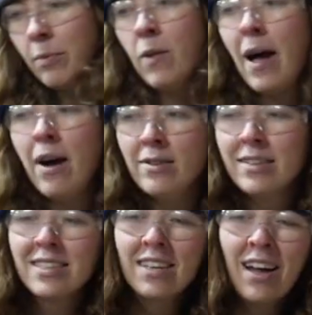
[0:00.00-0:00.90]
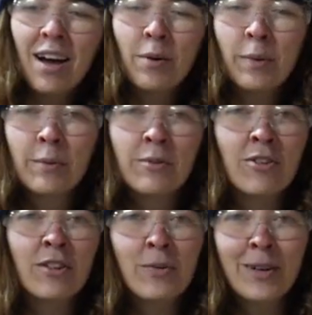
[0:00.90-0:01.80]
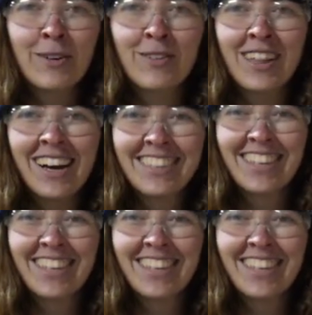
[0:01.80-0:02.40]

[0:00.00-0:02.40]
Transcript: bowl out, uh, we will draw the winner for that.